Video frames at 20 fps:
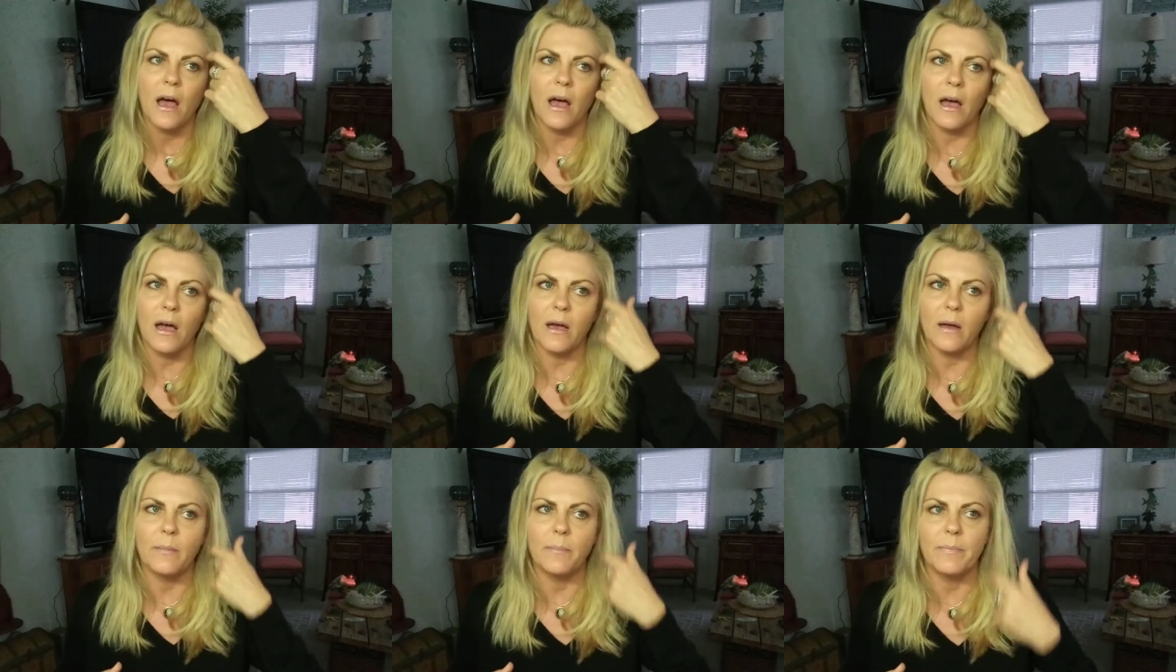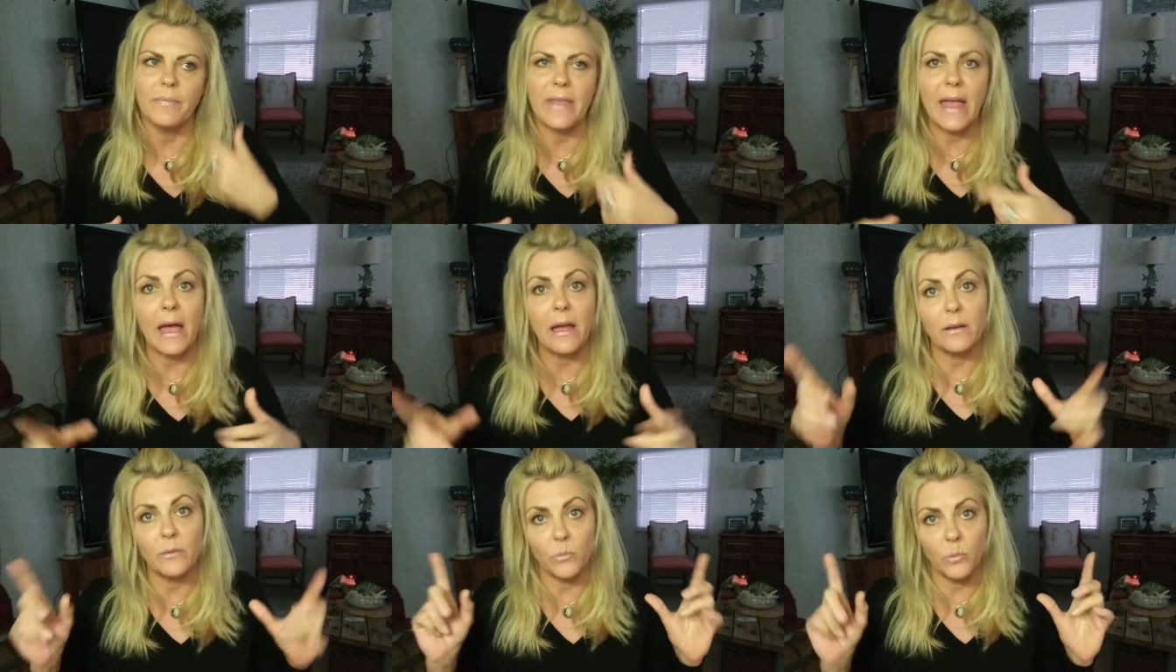um,
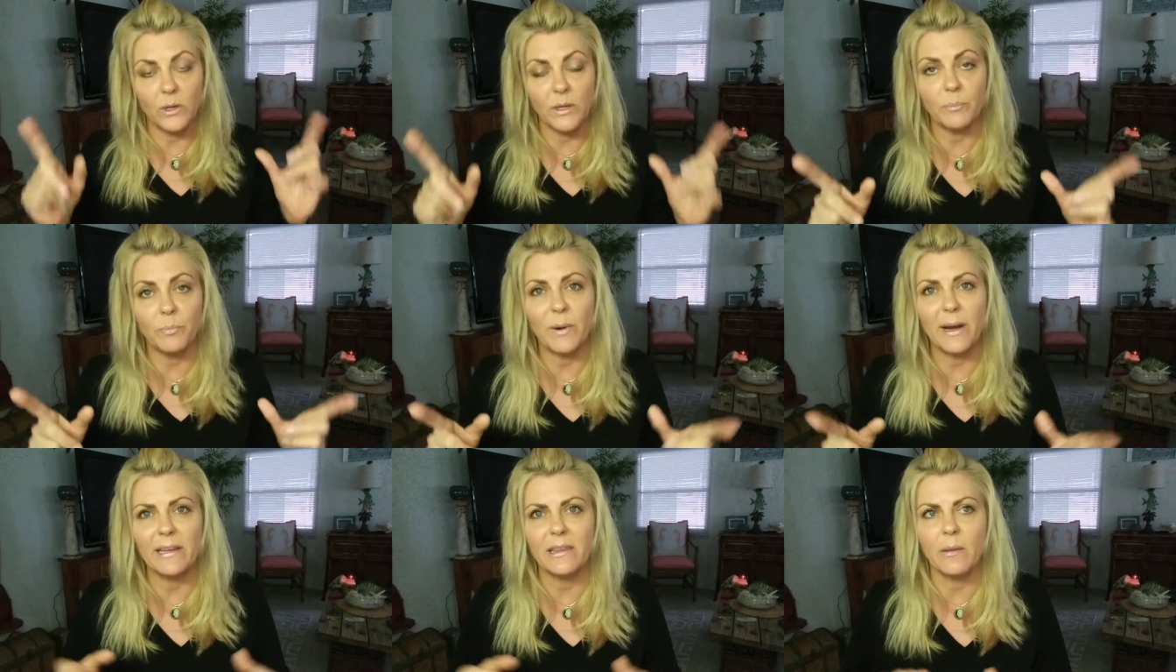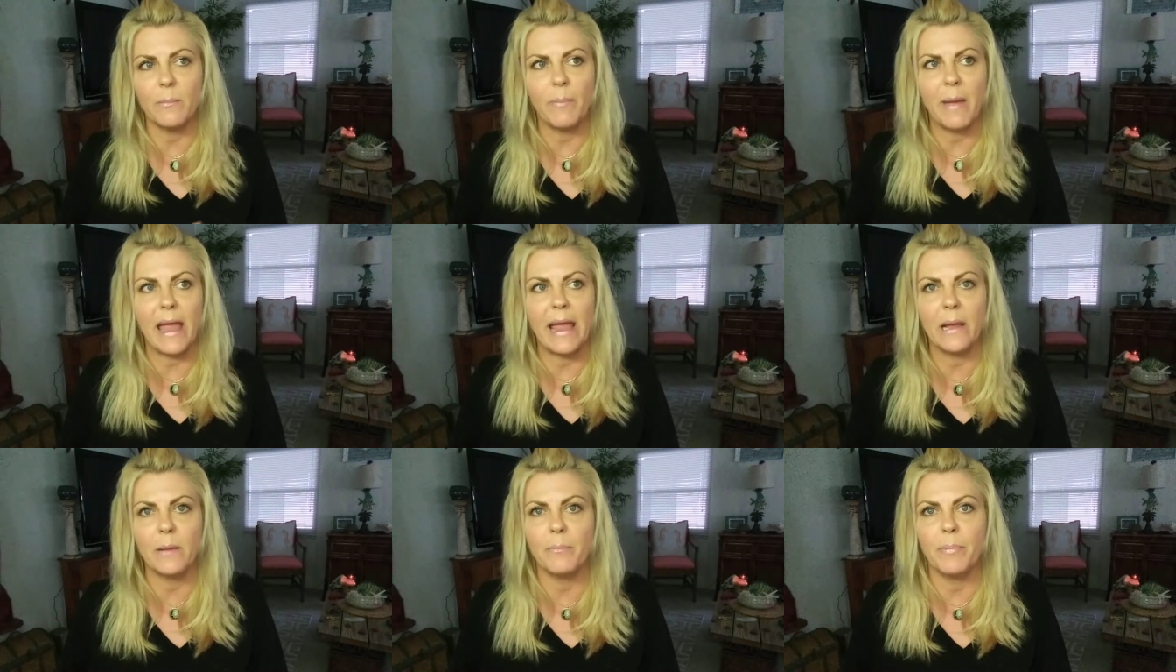that wouldn't break the
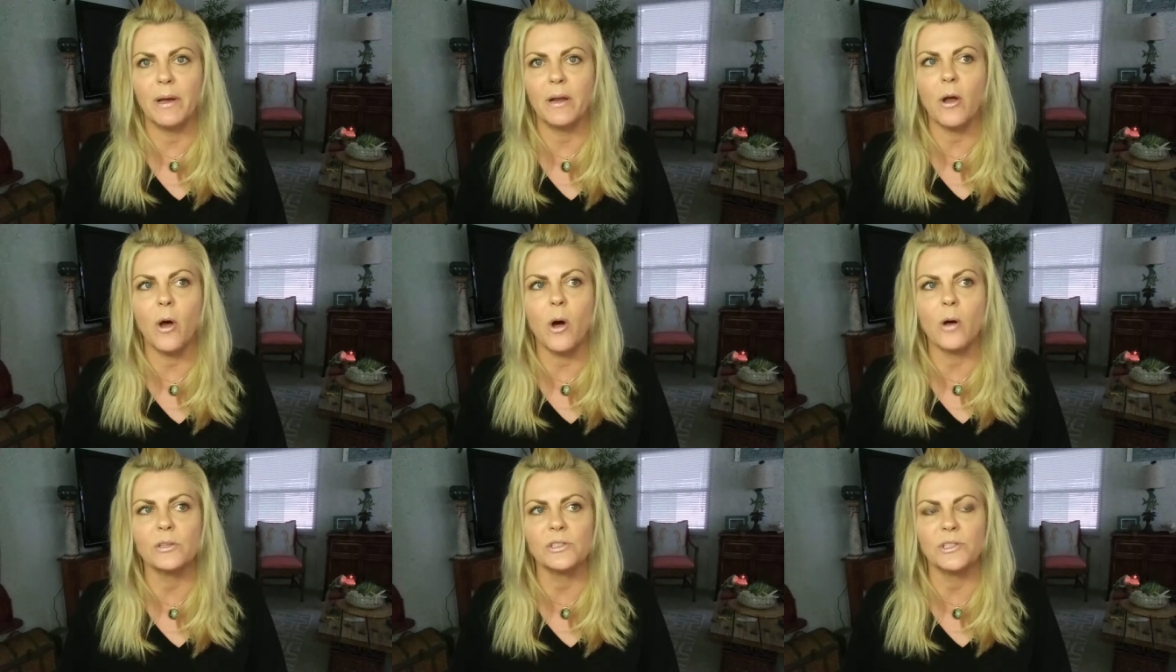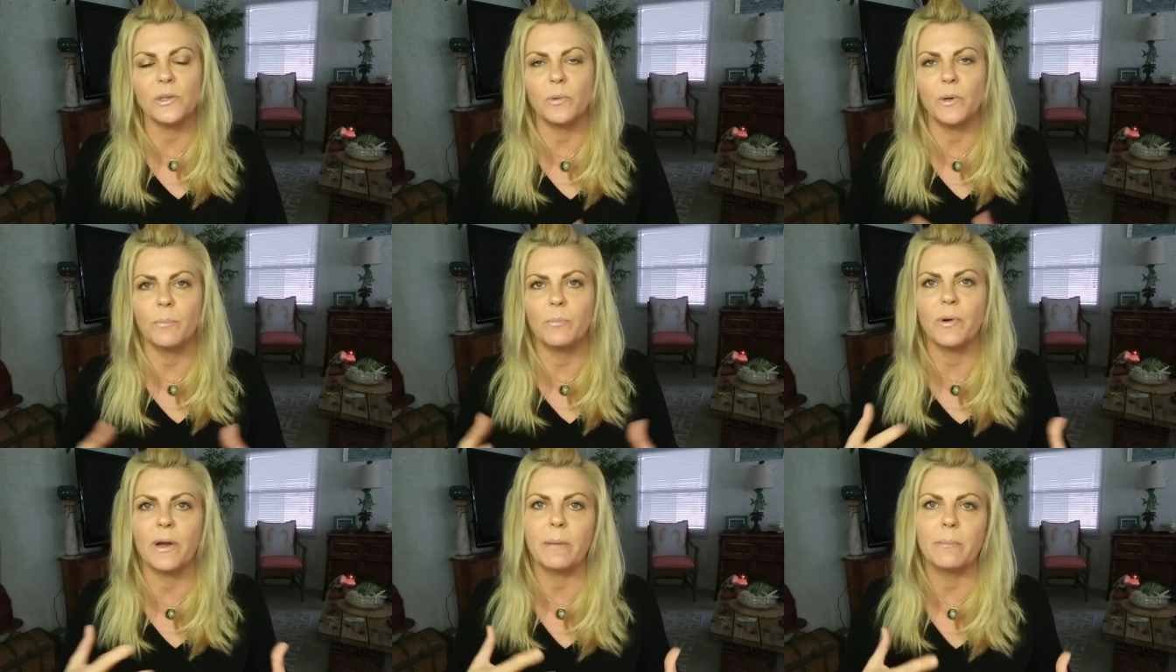bank, but also
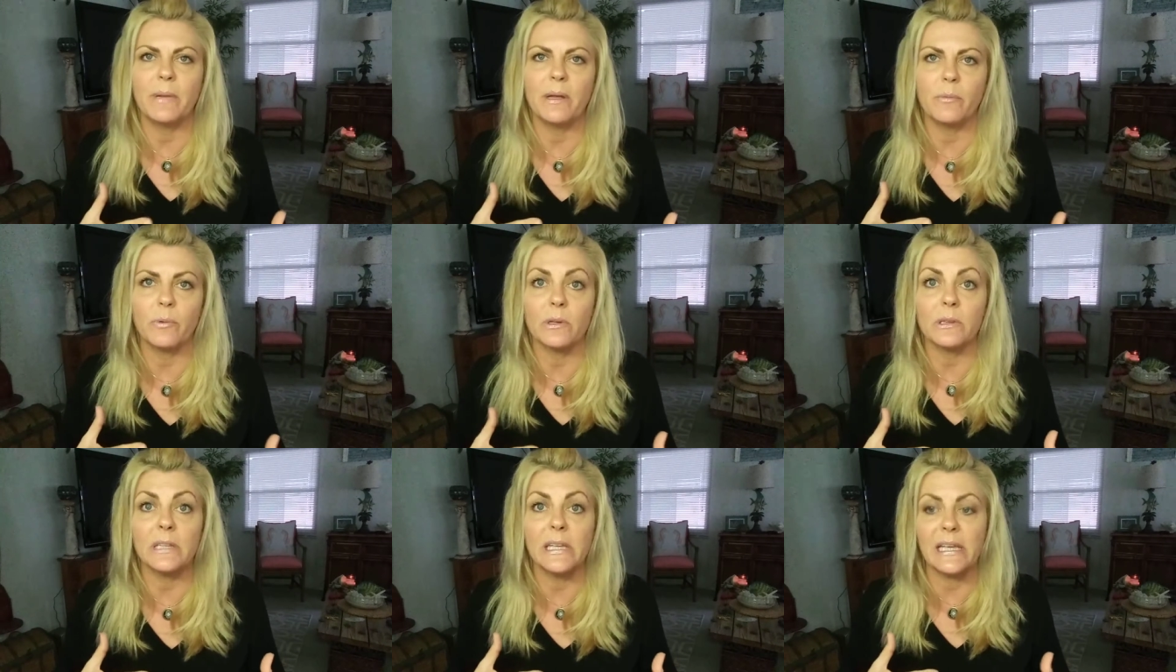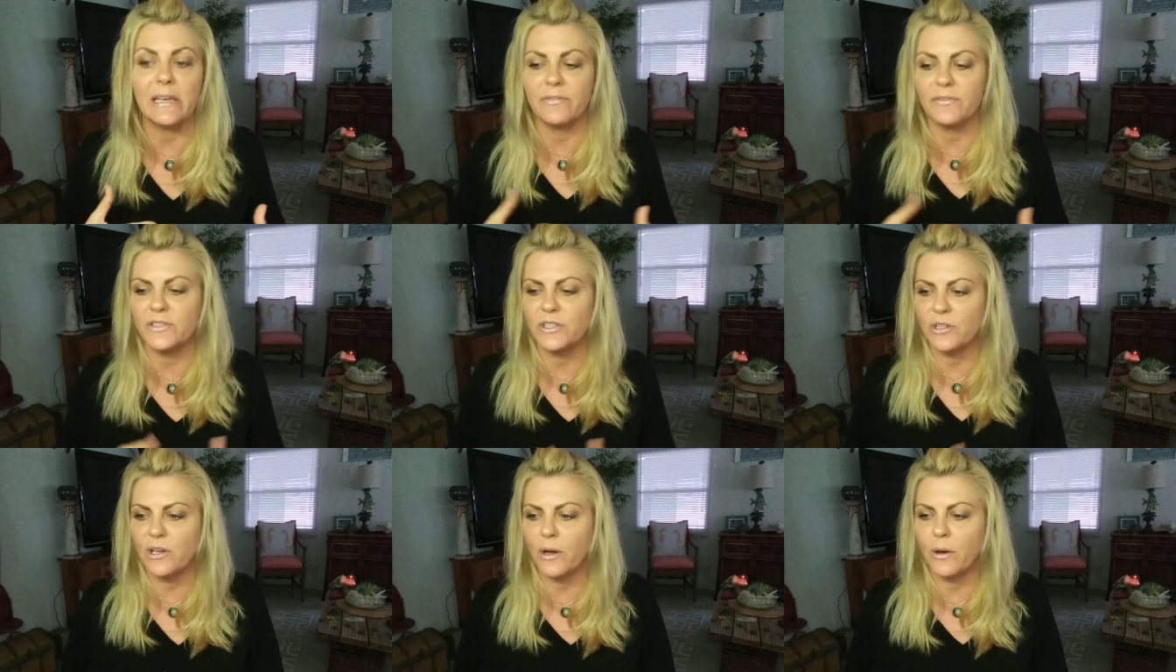would bring me relief.
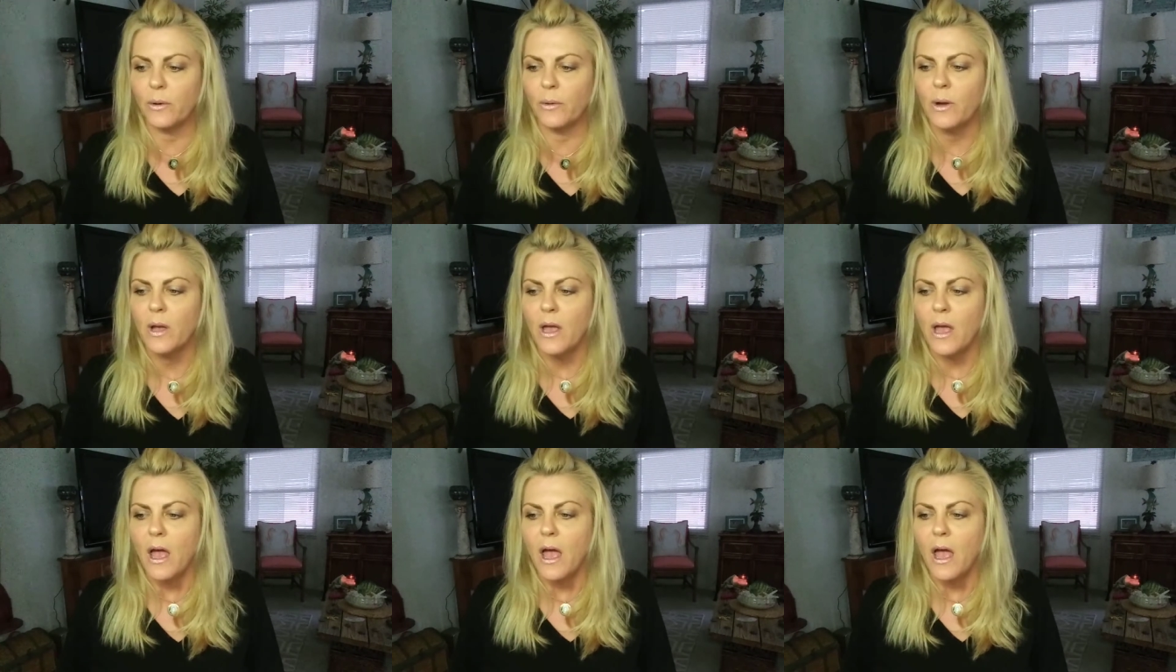So